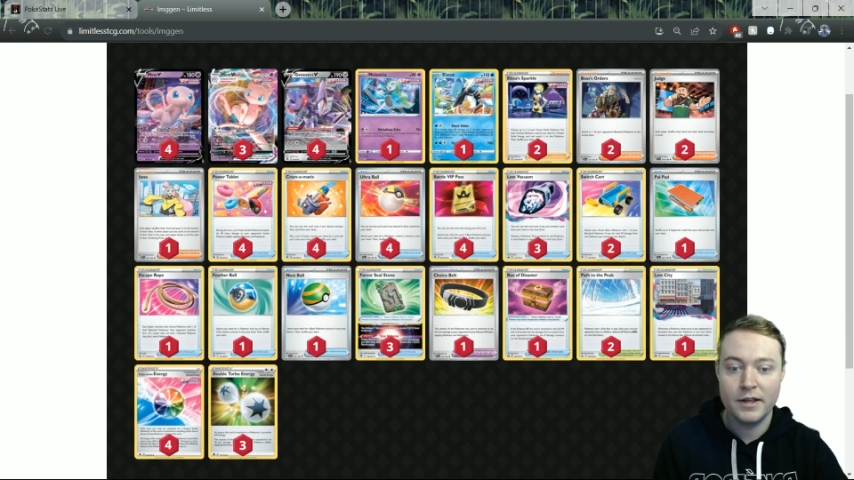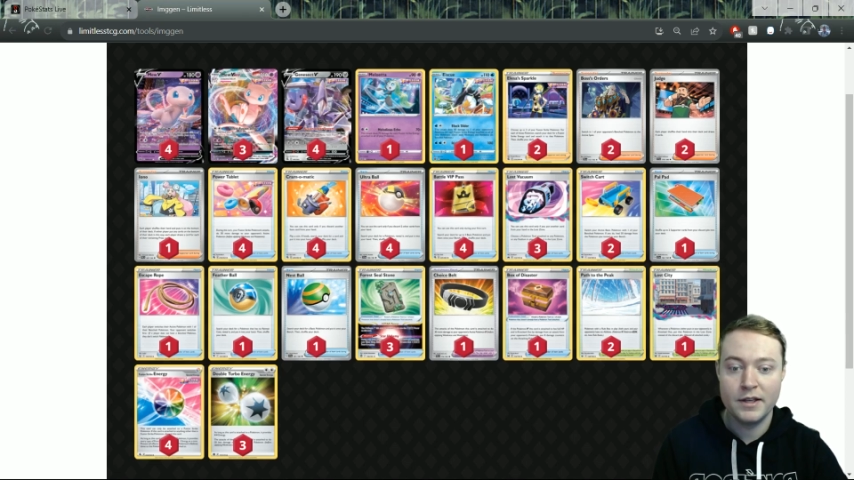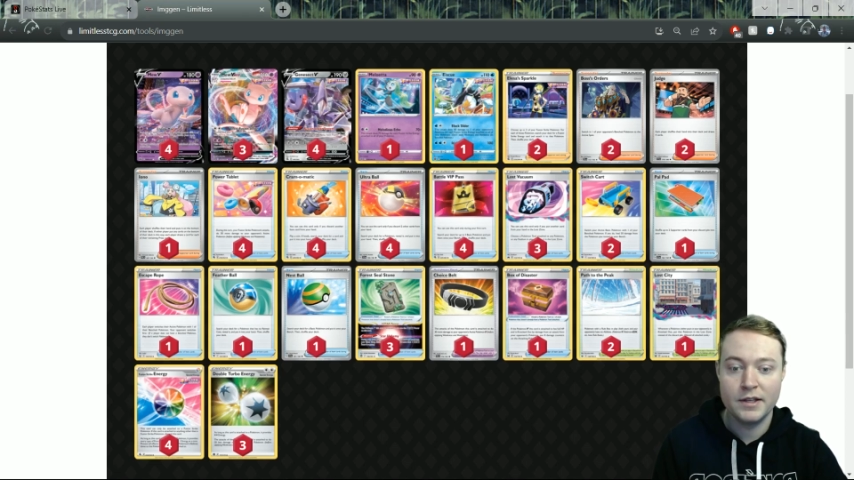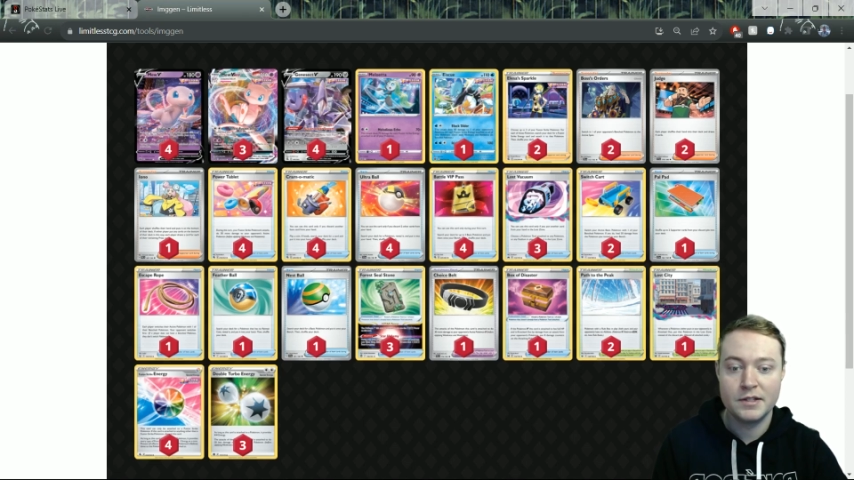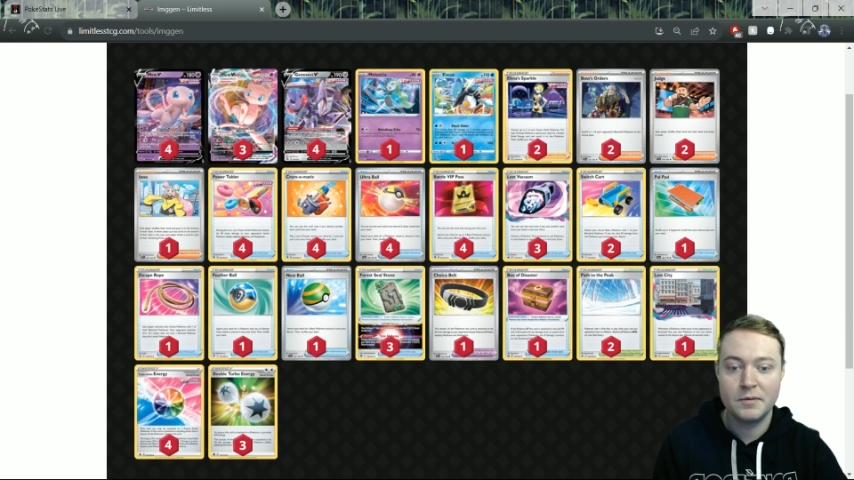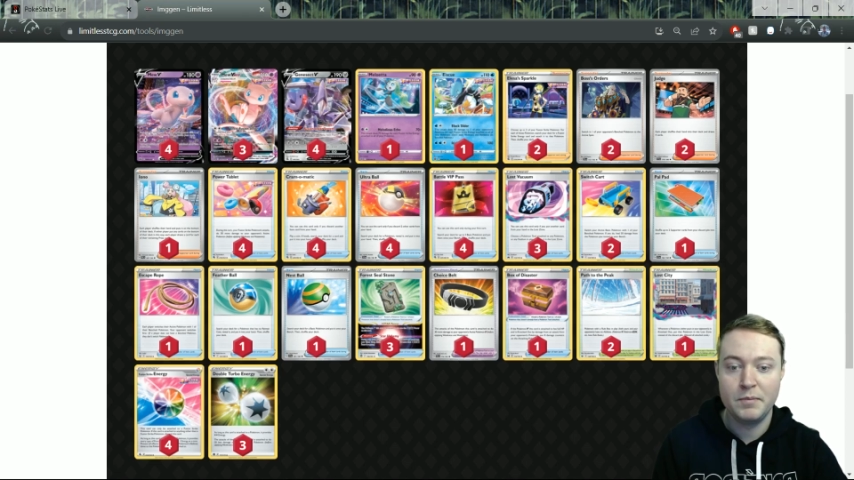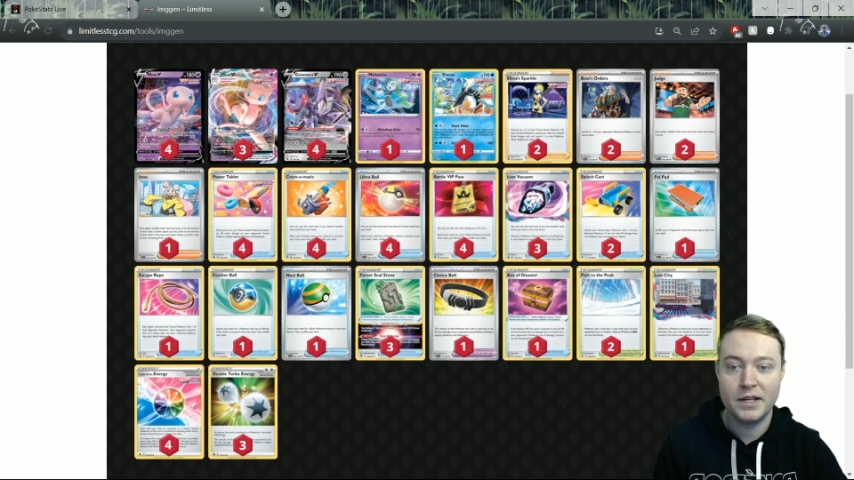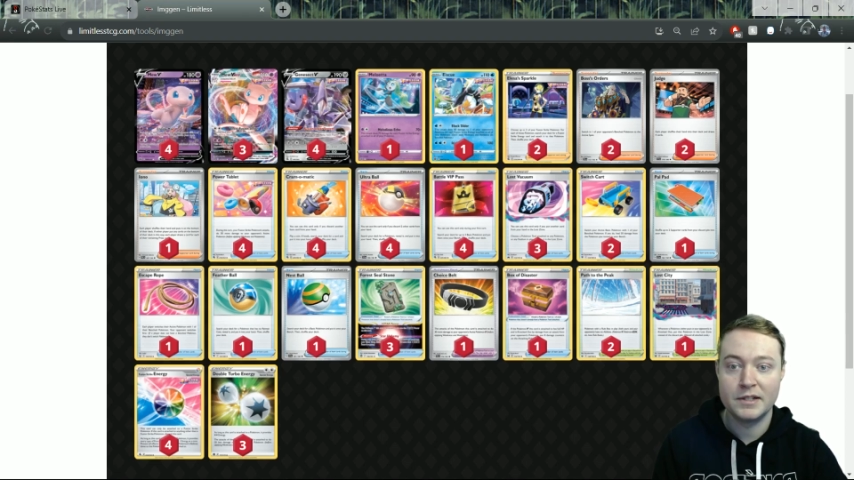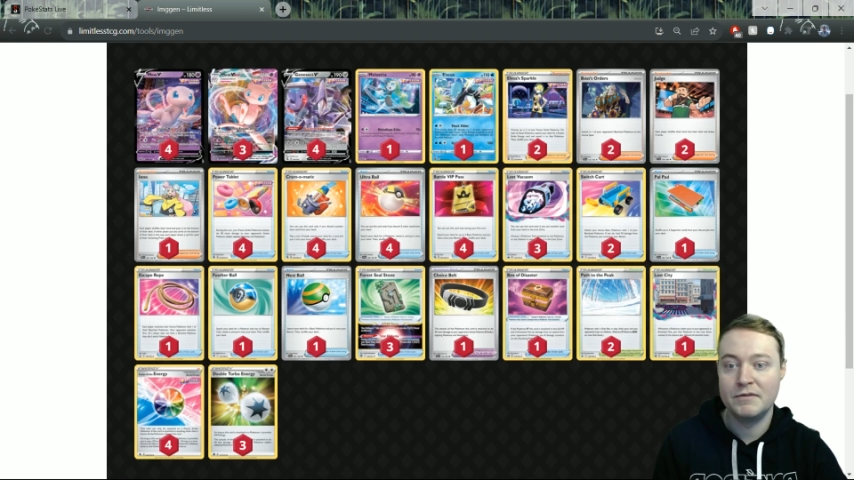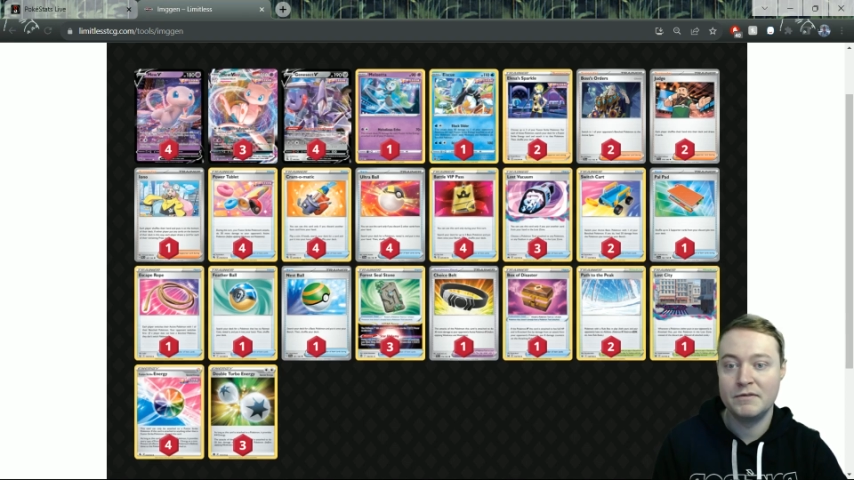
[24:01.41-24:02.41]
is
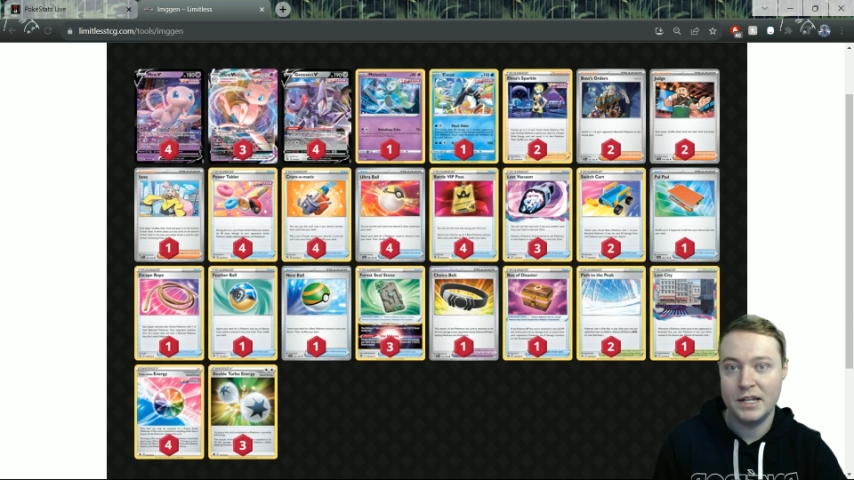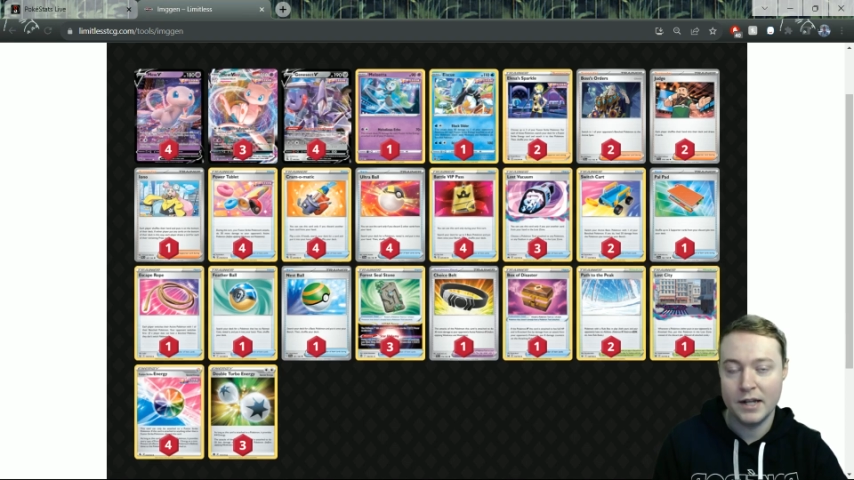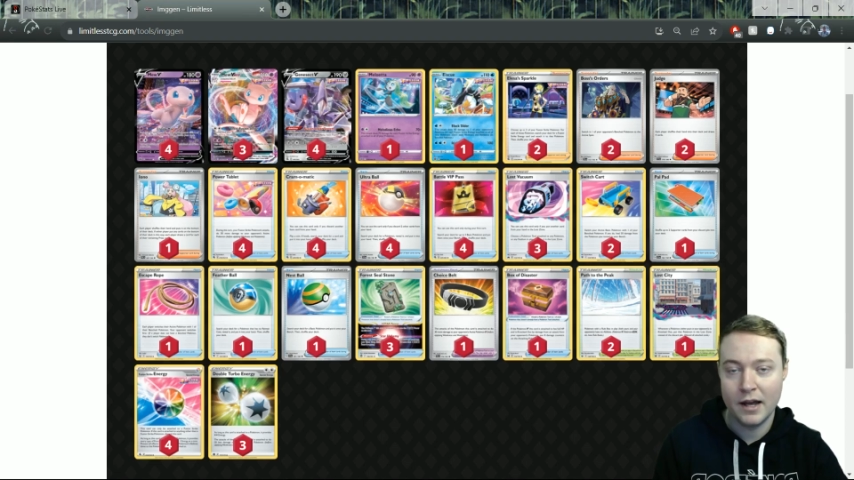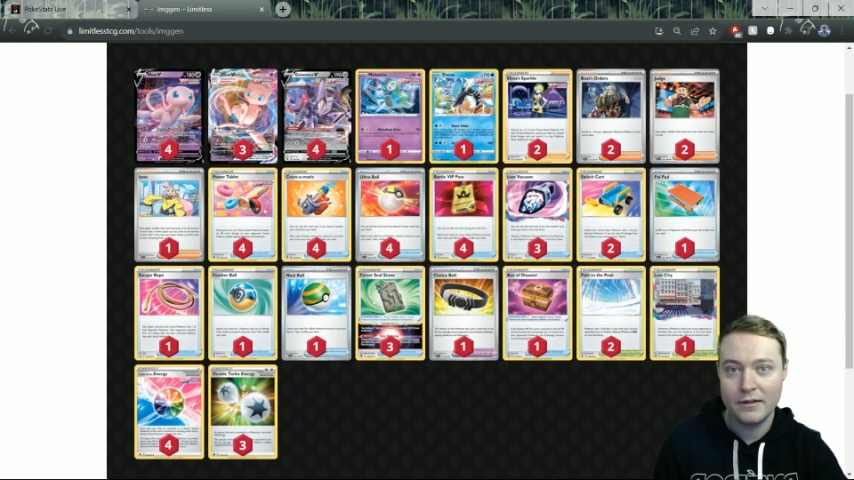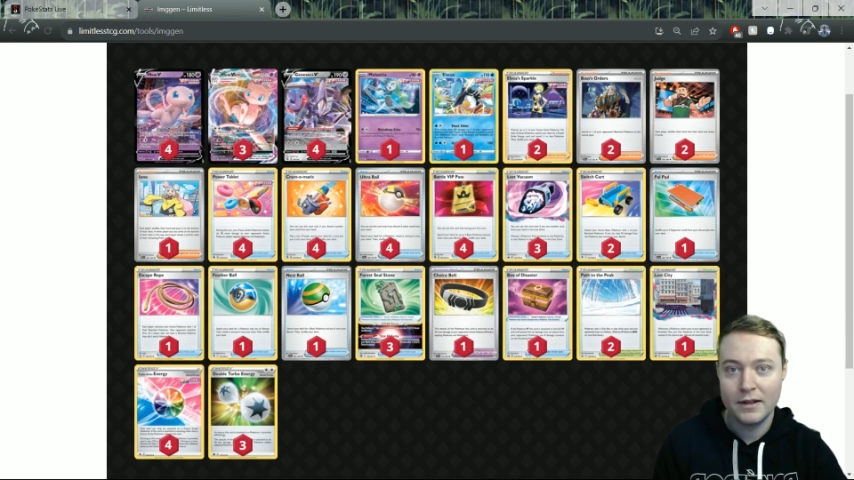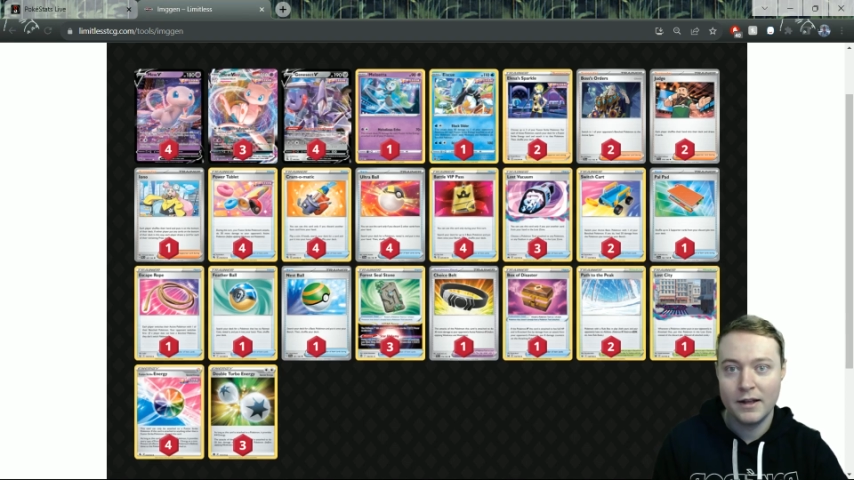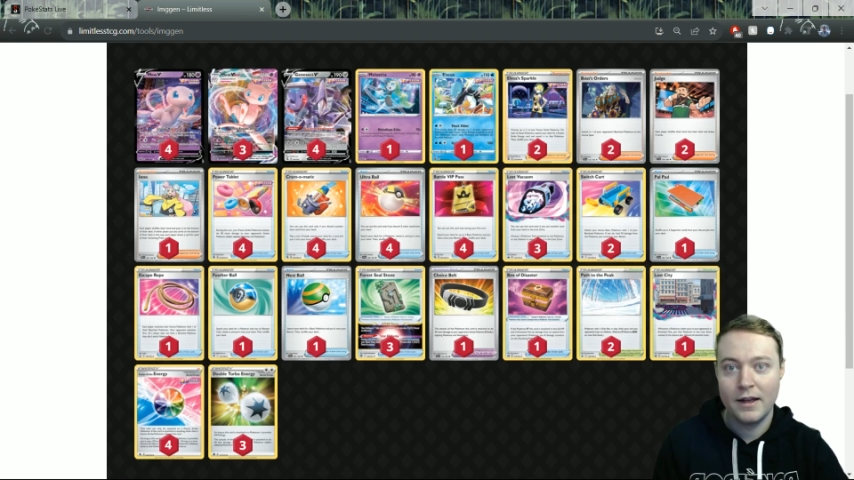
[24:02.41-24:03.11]
because of Tina.